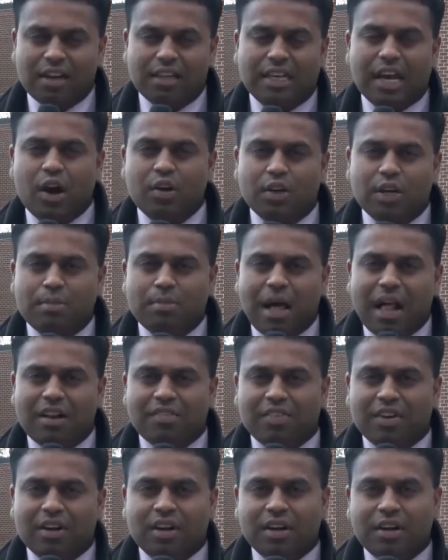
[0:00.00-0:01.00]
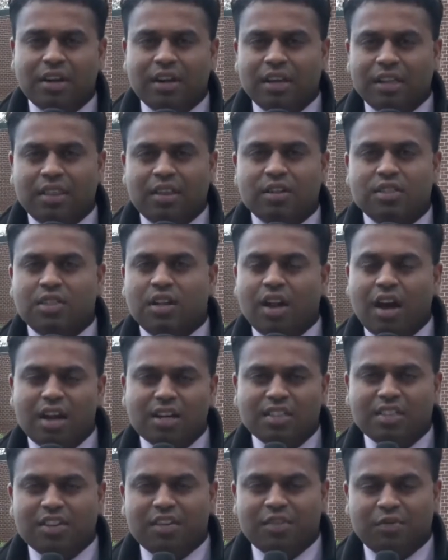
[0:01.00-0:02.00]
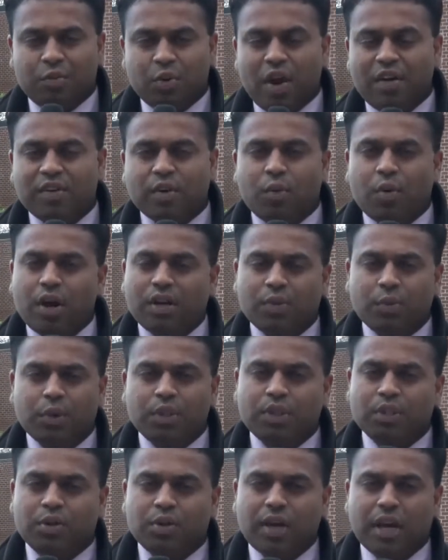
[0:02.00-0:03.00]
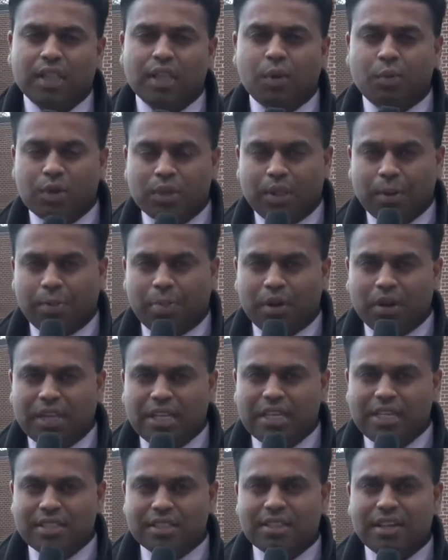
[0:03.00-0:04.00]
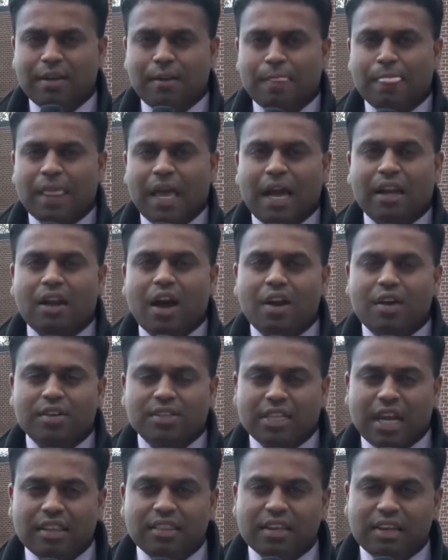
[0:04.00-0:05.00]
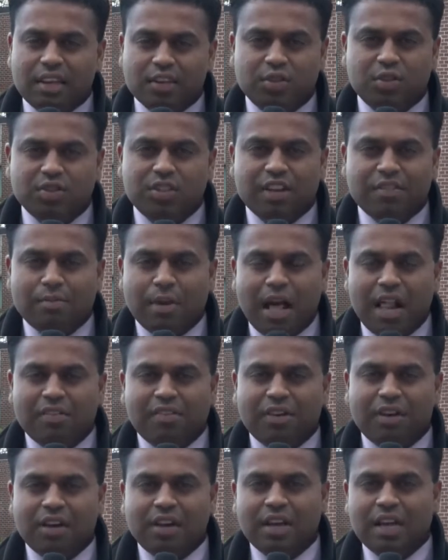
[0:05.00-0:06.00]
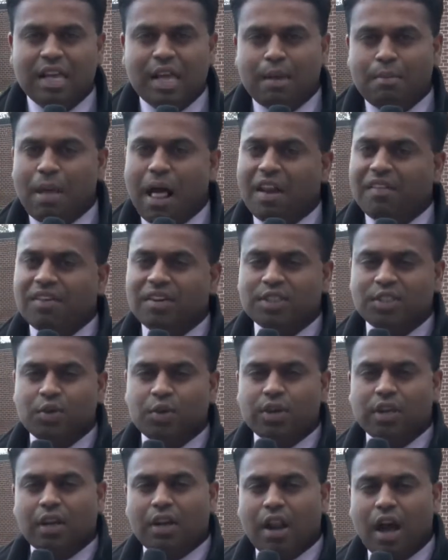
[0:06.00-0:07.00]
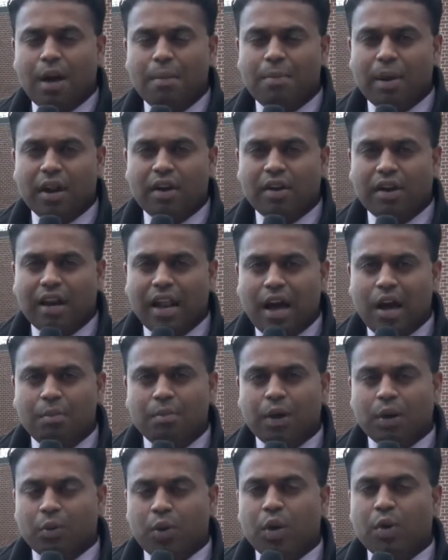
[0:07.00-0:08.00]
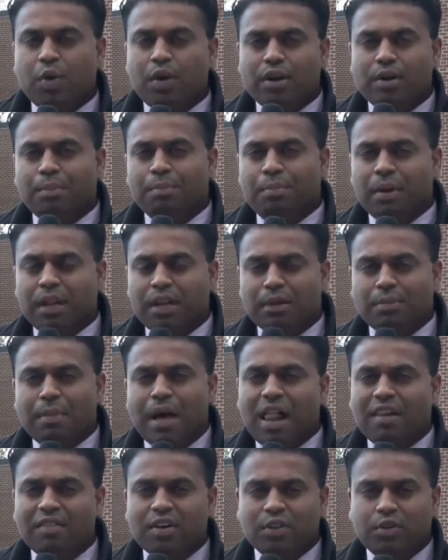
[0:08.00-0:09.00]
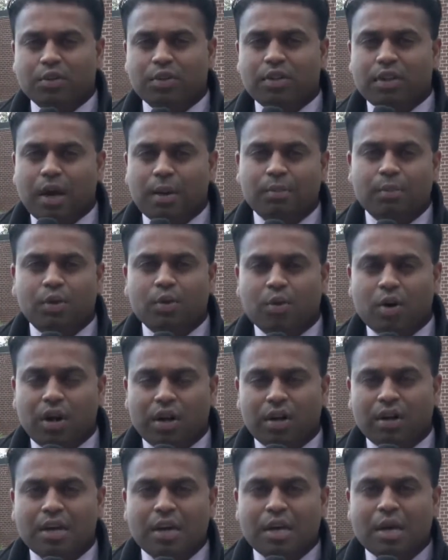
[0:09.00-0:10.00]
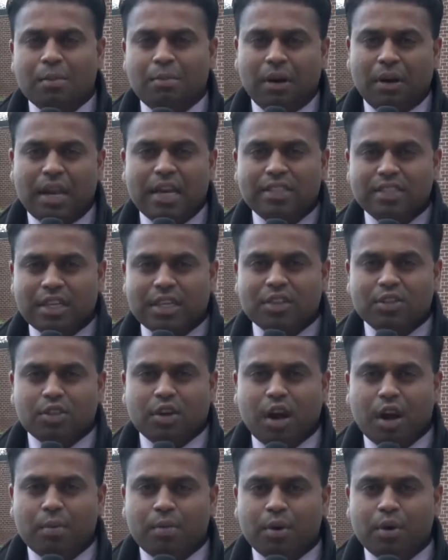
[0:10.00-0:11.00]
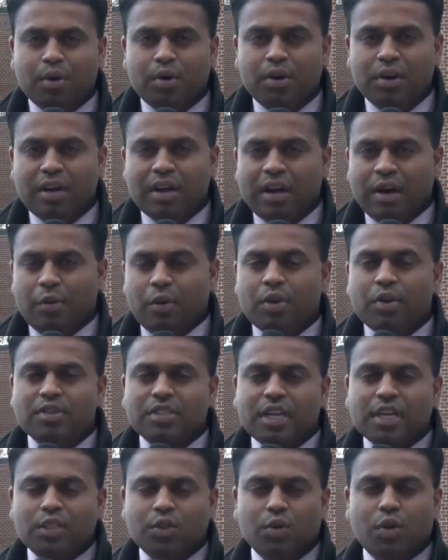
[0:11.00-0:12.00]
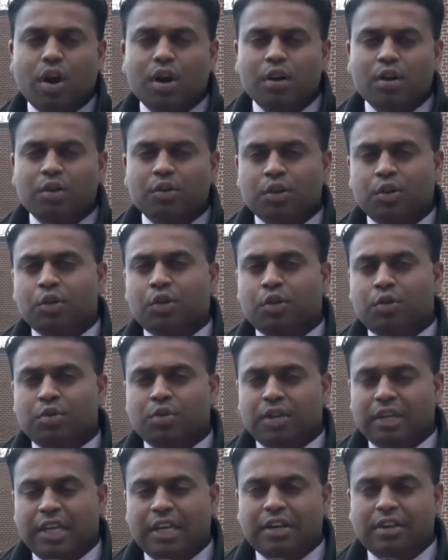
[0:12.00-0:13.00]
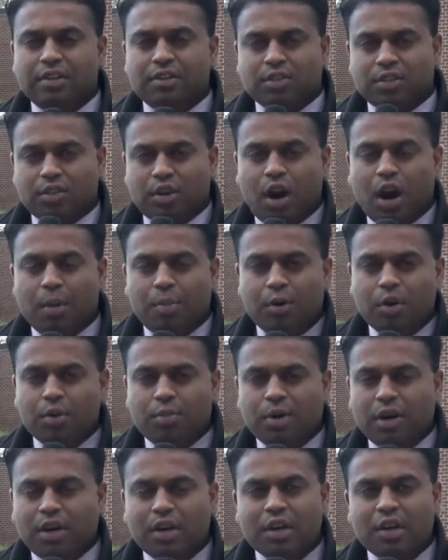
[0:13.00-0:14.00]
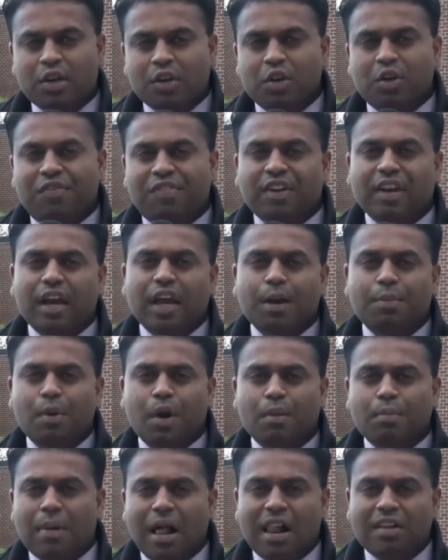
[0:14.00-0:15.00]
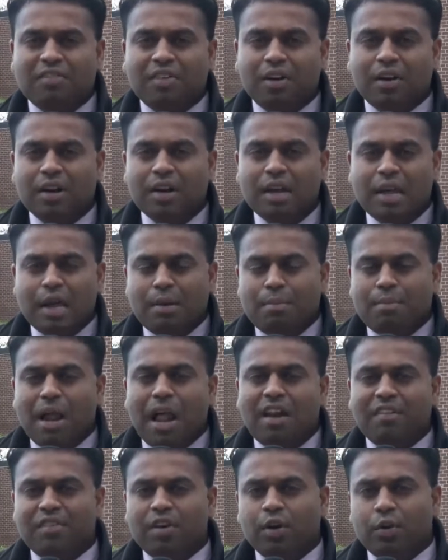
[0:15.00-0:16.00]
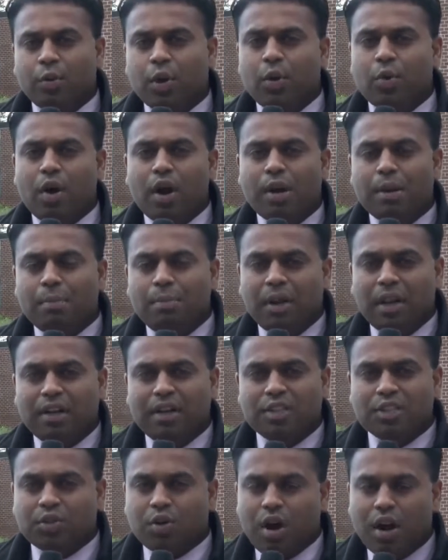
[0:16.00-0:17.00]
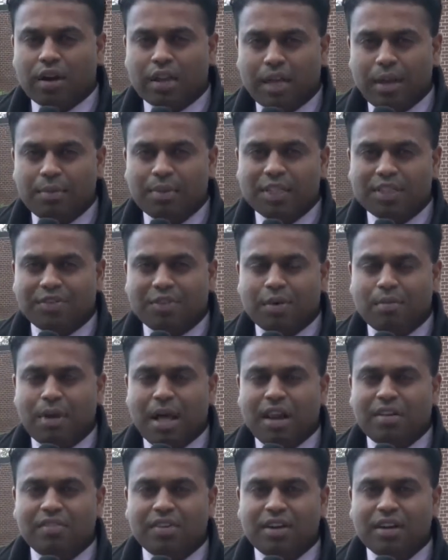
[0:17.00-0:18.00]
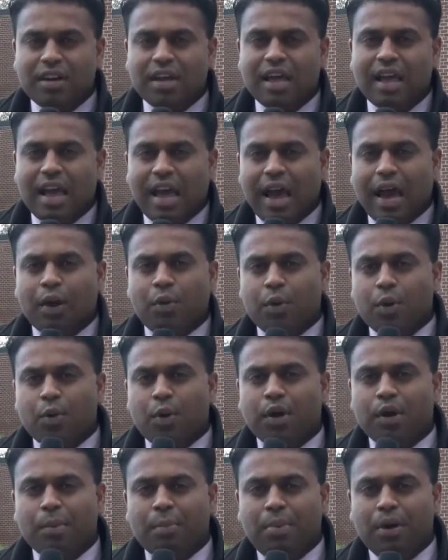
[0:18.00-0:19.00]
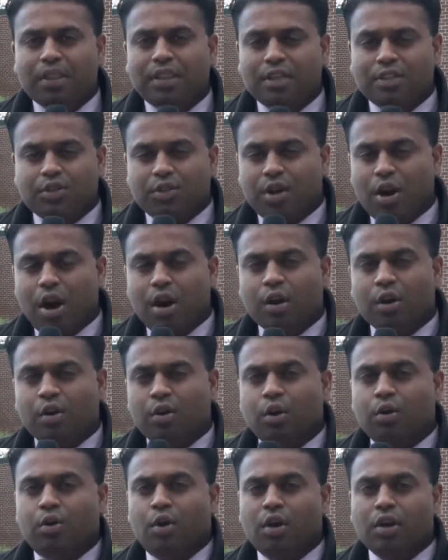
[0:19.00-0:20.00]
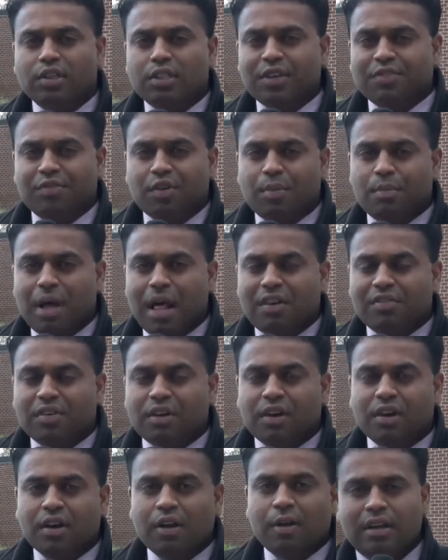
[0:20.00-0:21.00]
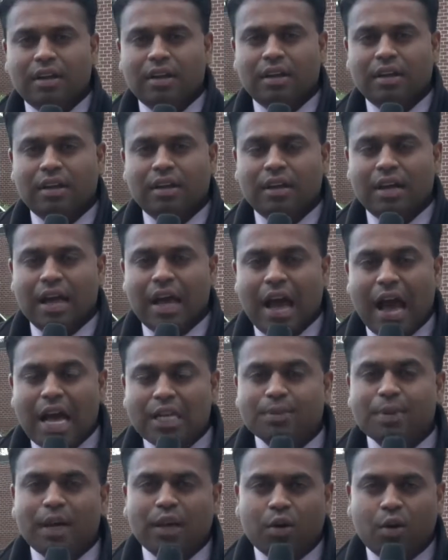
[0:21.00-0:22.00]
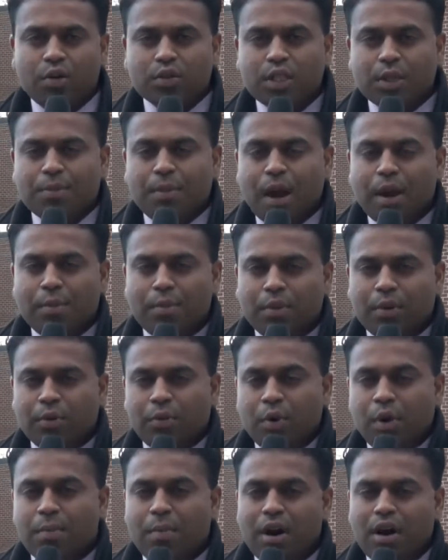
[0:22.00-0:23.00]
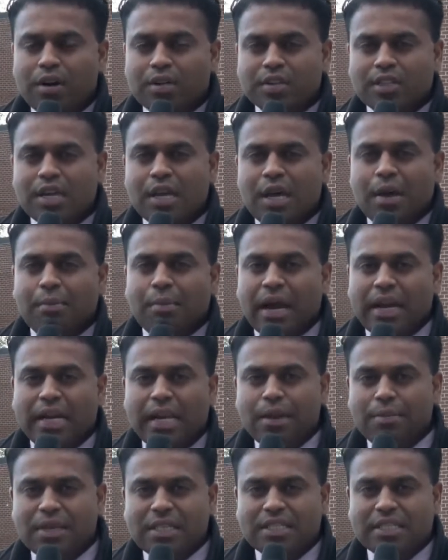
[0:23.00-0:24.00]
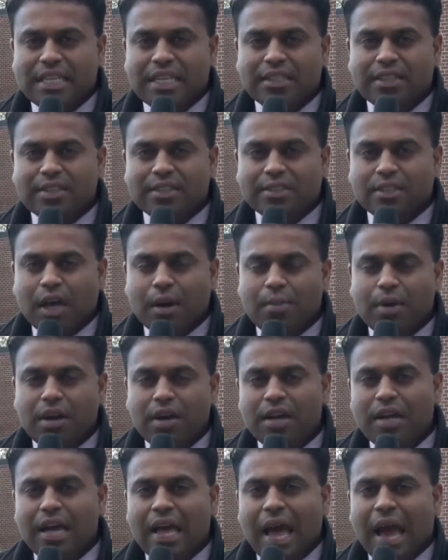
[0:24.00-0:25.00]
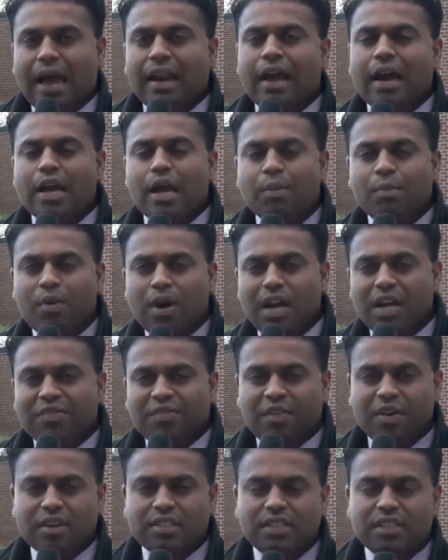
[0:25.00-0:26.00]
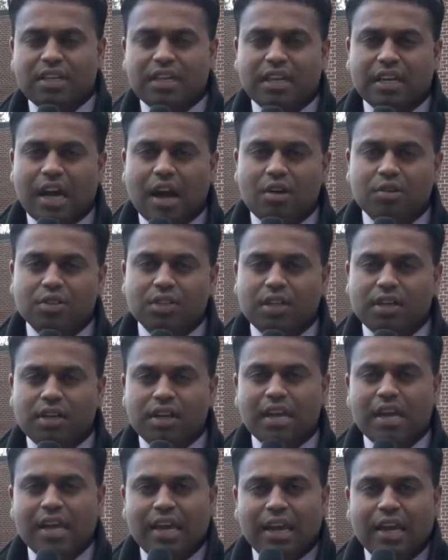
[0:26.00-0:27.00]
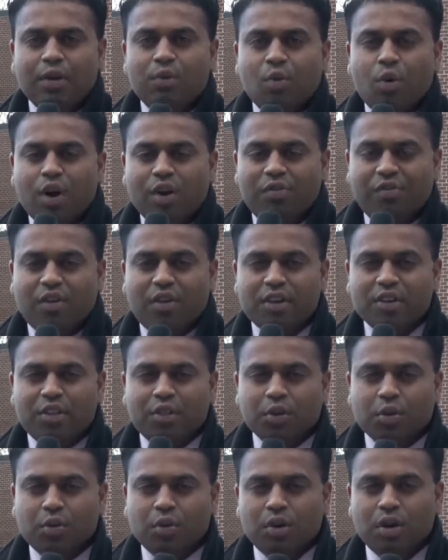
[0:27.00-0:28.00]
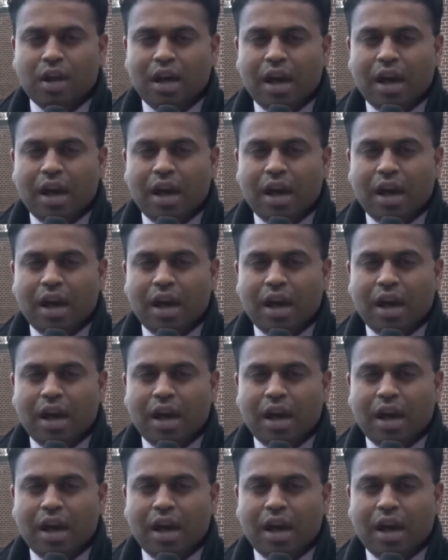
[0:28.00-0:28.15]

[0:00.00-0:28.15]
cut down in Malvern. We have to work together with the police and understand the issues of Malvern. Malvern is doing a lot better now, but we want to build Malvern to the number one place in Scarborough. When you say Toronto, you hear Scarborough, but you forget about Malvern. Malvern, we want to build a strong image for Malvern, and we want to bring the strong loyalty for Malvern. As my closing my remarks, my name is Neethan Saba, and I am running for a city councillor in Ward 42.